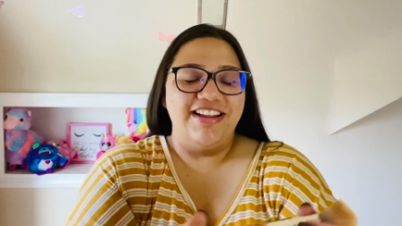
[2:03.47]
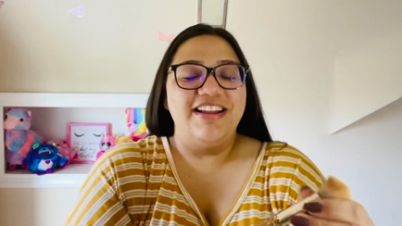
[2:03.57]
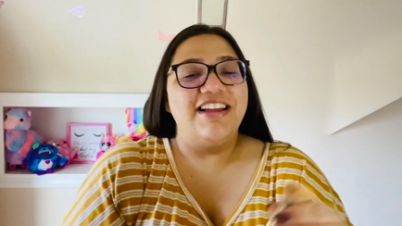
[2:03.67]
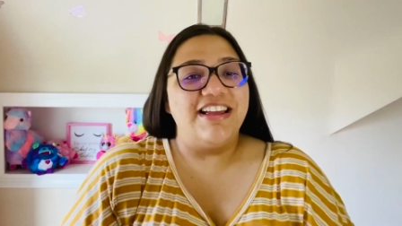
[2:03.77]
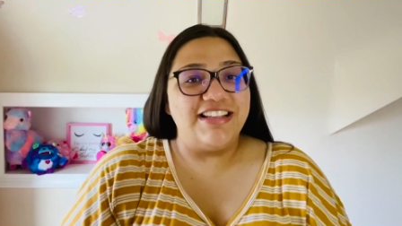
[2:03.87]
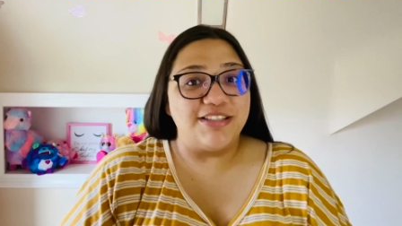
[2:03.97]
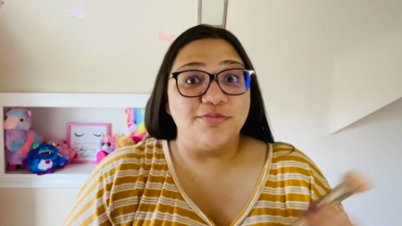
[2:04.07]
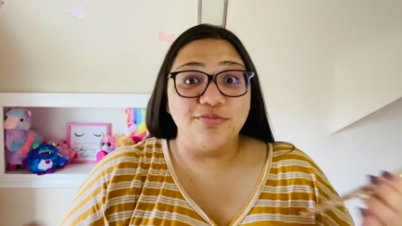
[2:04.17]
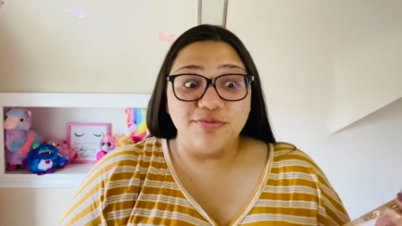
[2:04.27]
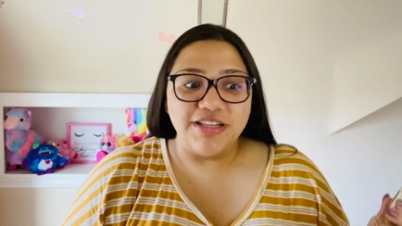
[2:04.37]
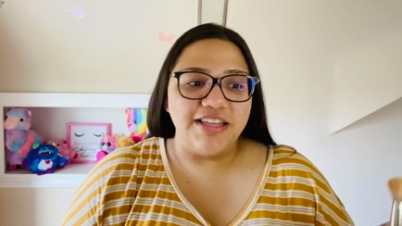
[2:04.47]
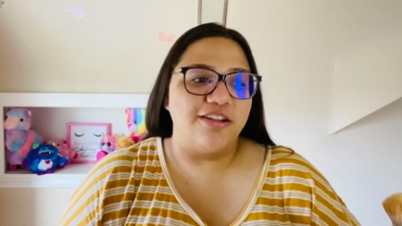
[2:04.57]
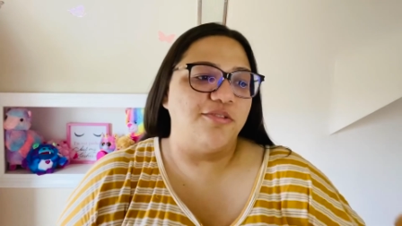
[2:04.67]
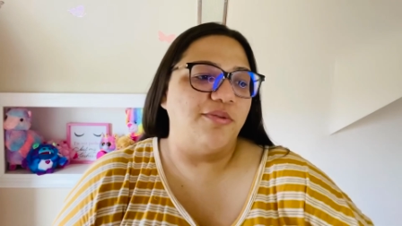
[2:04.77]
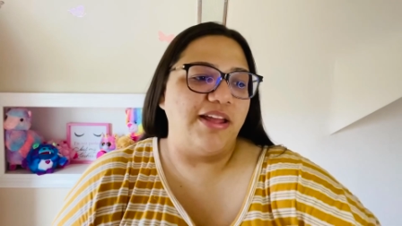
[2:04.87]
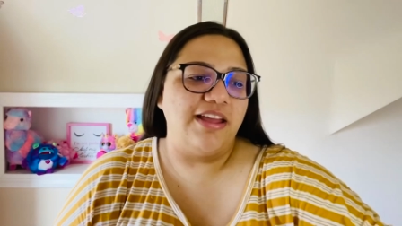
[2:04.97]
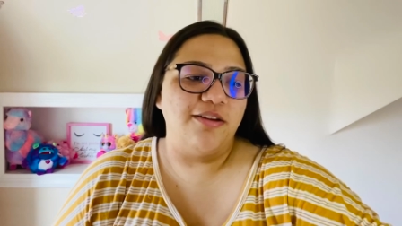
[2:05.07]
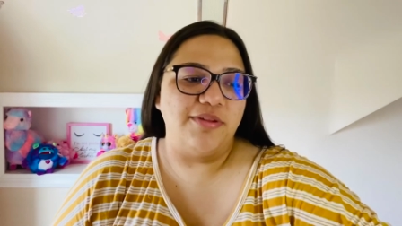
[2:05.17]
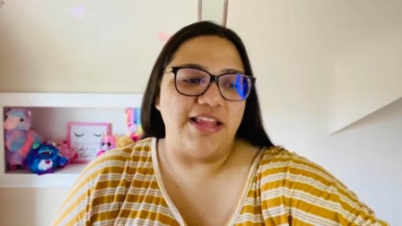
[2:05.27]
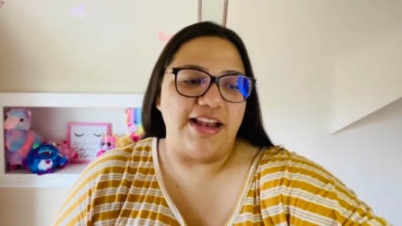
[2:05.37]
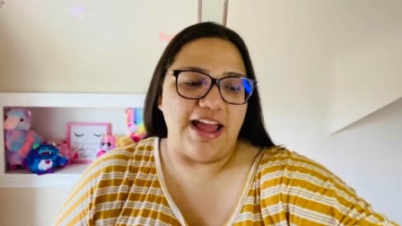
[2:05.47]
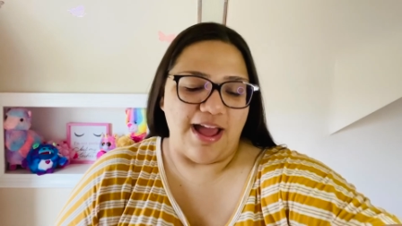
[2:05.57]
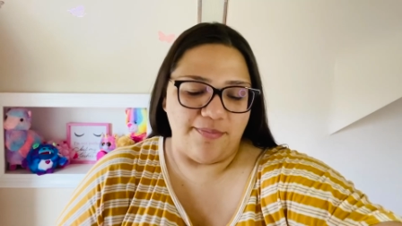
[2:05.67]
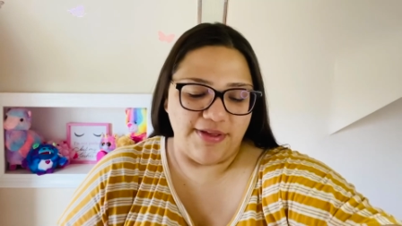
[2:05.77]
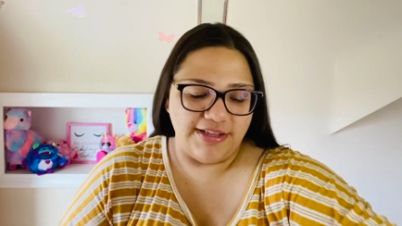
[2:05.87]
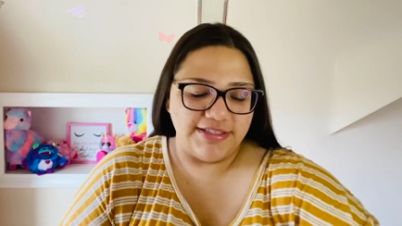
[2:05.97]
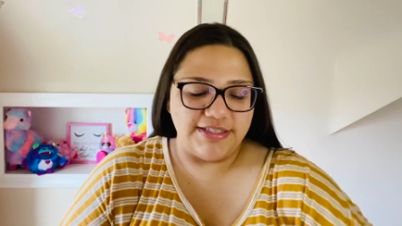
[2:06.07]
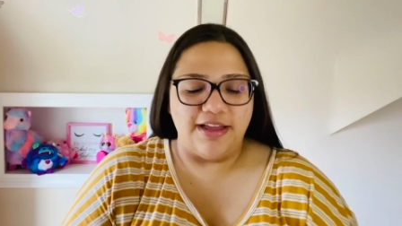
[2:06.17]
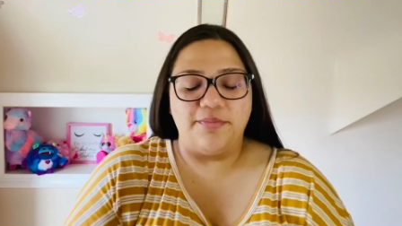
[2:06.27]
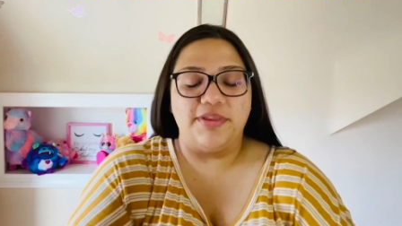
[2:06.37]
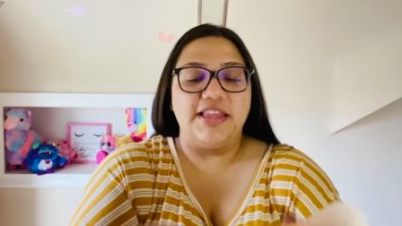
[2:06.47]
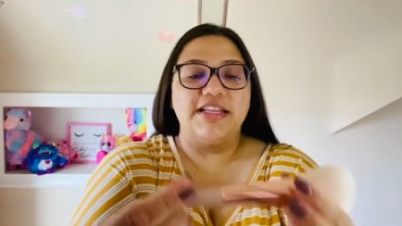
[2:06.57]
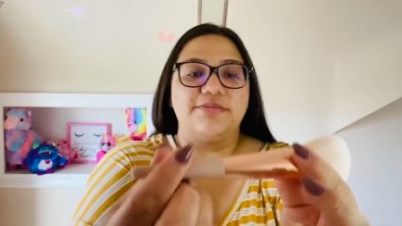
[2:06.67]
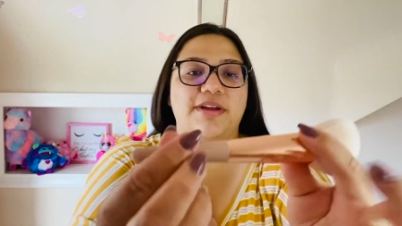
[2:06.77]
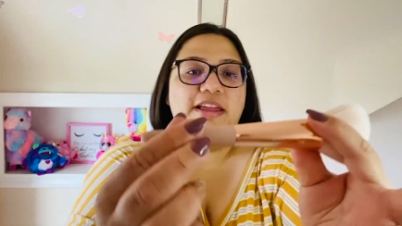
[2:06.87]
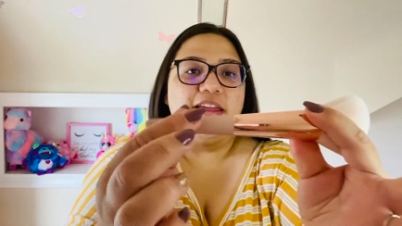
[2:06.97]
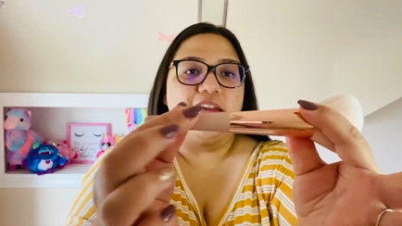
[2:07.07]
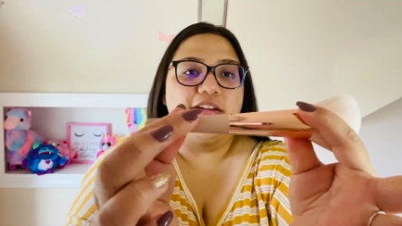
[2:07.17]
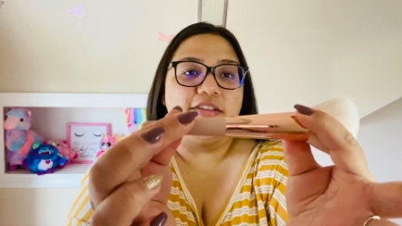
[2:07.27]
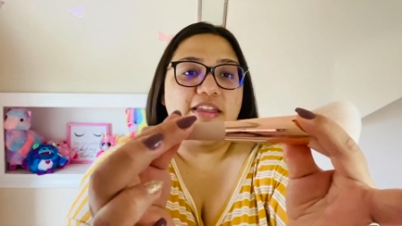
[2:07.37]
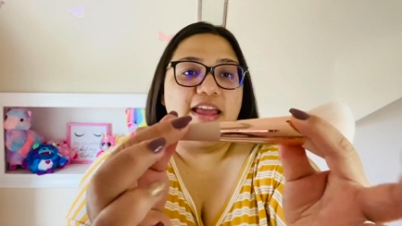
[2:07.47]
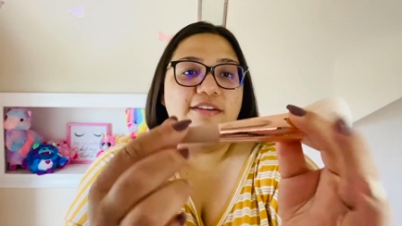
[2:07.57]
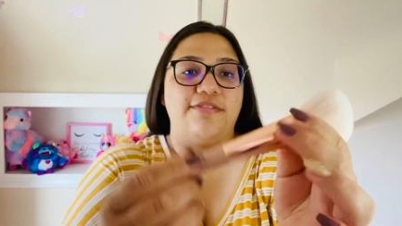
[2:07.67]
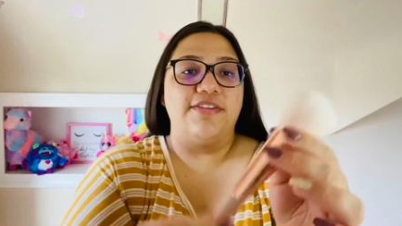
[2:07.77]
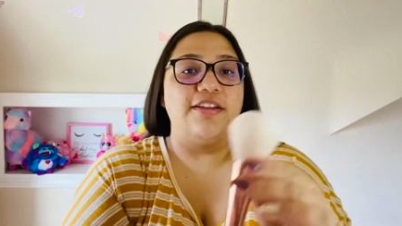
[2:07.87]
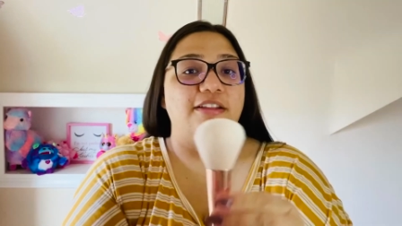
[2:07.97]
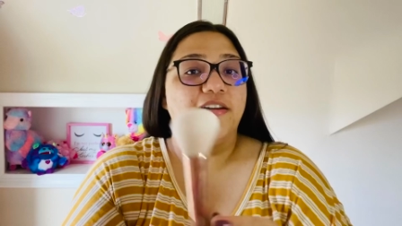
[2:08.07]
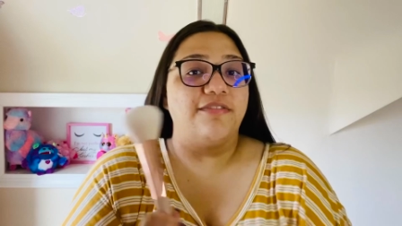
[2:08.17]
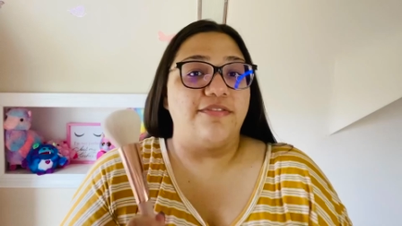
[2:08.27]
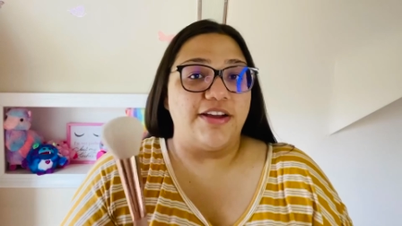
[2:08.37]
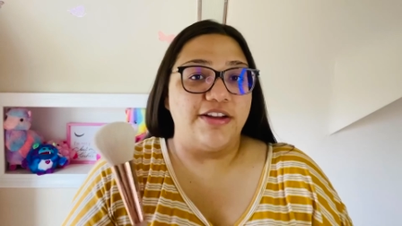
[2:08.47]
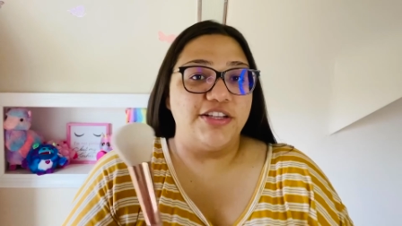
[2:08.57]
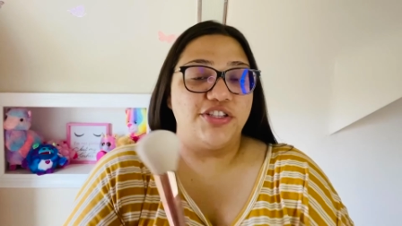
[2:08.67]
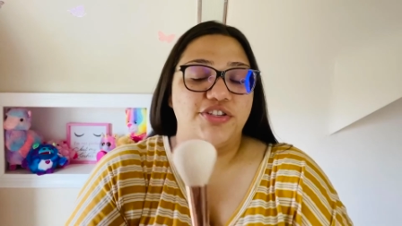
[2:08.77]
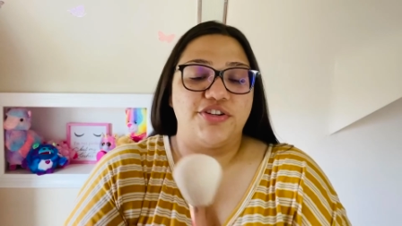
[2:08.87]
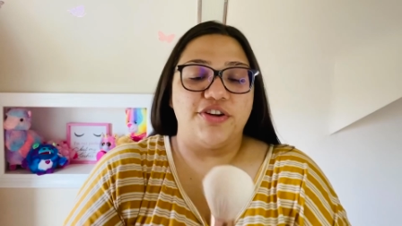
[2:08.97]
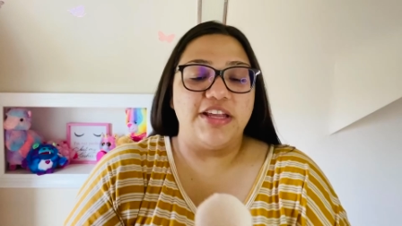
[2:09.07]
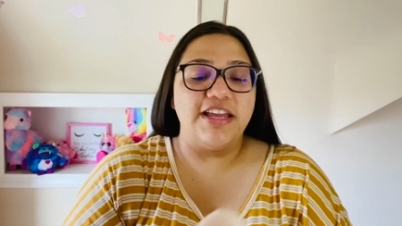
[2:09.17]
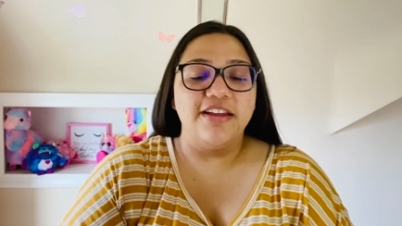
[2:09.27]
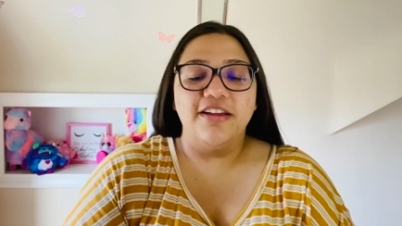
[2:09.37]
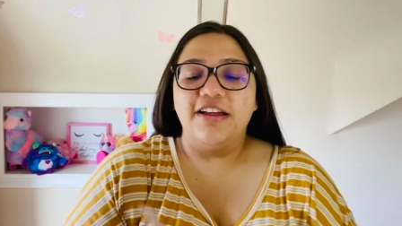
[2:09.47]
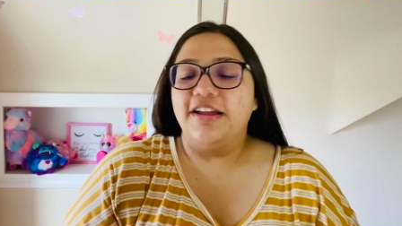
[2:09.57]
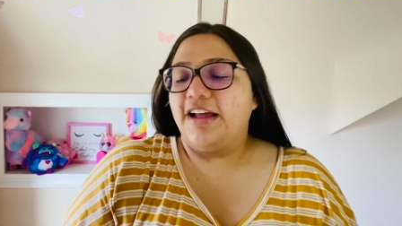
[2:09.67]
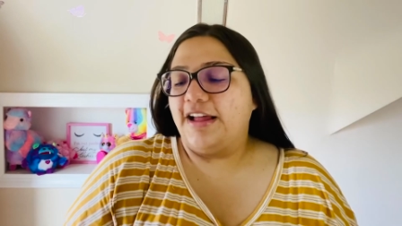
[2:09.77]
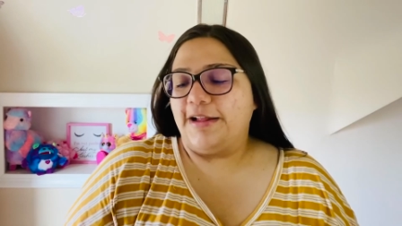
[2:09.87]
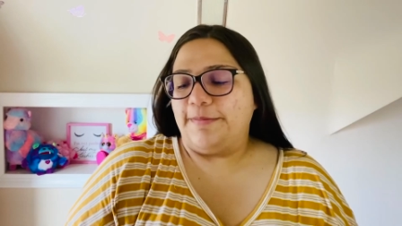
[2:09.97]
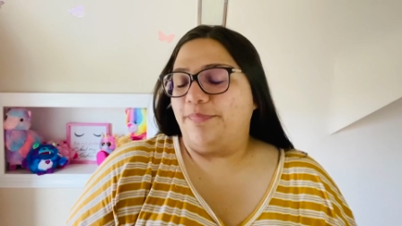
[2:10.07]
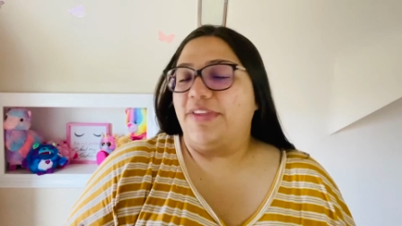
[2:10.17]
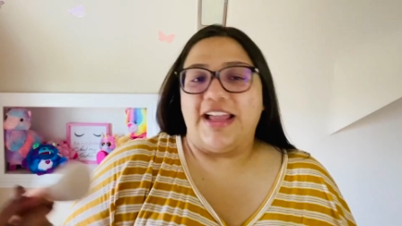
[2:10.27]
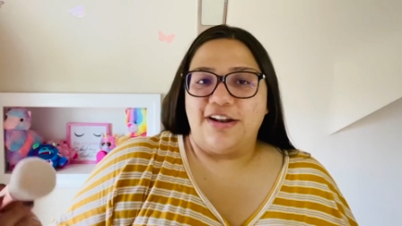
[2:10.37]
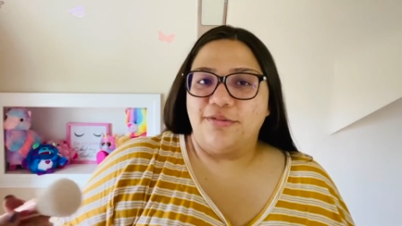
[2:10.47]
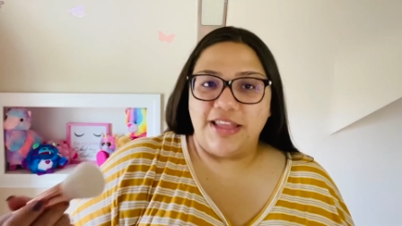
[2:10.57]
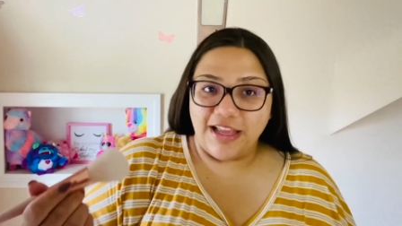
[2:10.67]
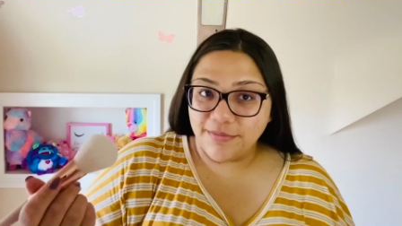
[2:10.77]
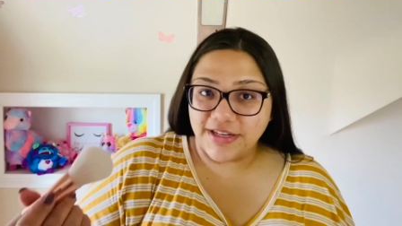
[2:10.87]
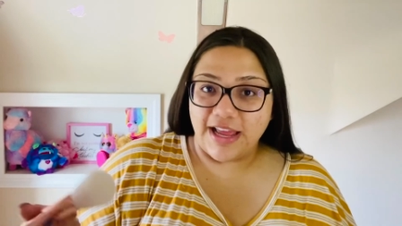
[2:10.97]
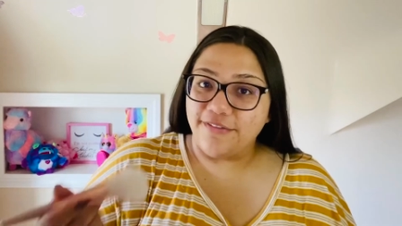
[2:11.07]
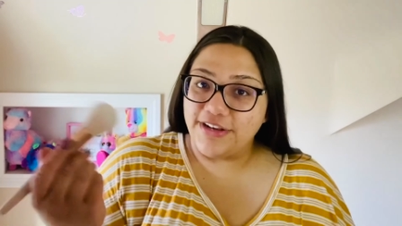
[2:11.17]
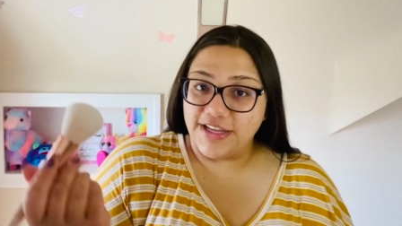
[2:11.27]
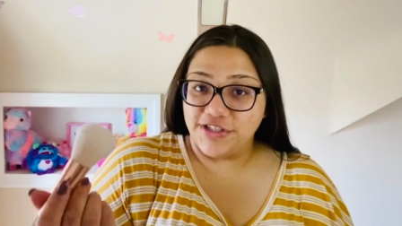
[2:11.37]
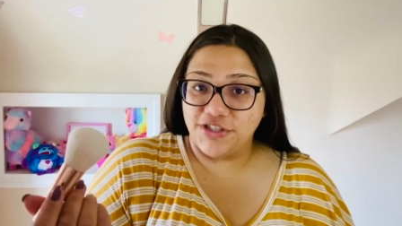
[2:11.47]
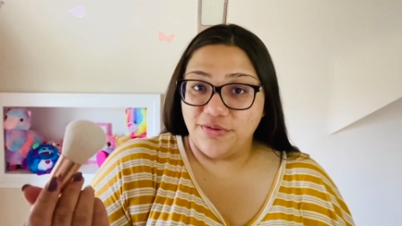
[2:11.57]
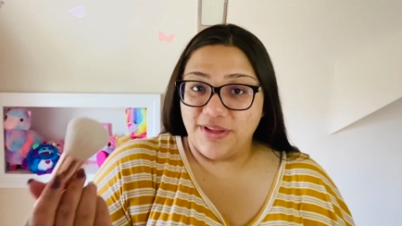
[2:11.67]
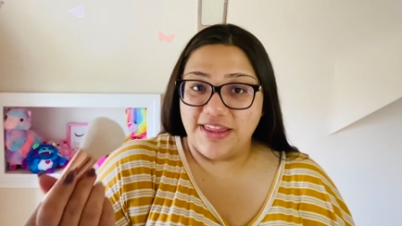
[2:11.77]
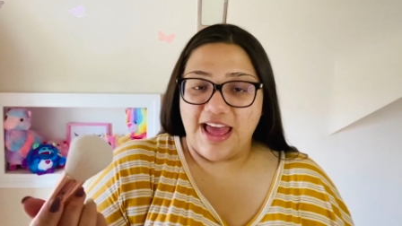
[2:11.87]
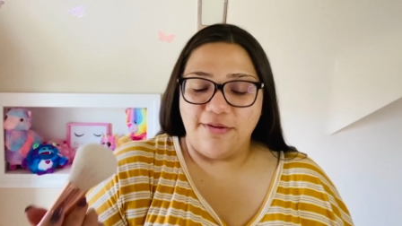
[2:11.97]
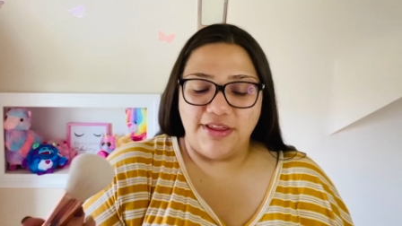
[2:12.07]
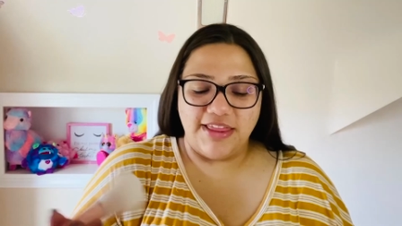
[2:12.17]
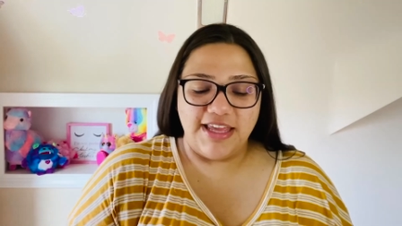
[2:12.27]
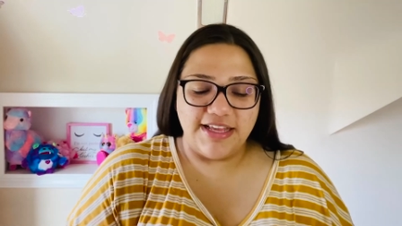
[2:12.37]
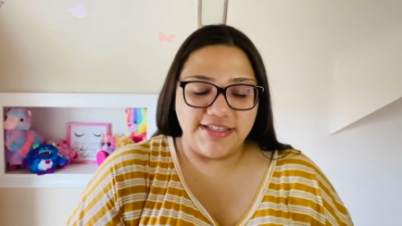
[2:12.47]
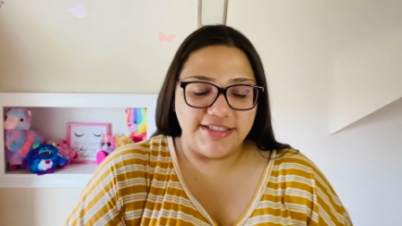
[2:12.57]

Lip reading: And that's really annoying when that happens. But these right here, they feel very sturdy. Like I don't think I'm gonna have an issue with that with these.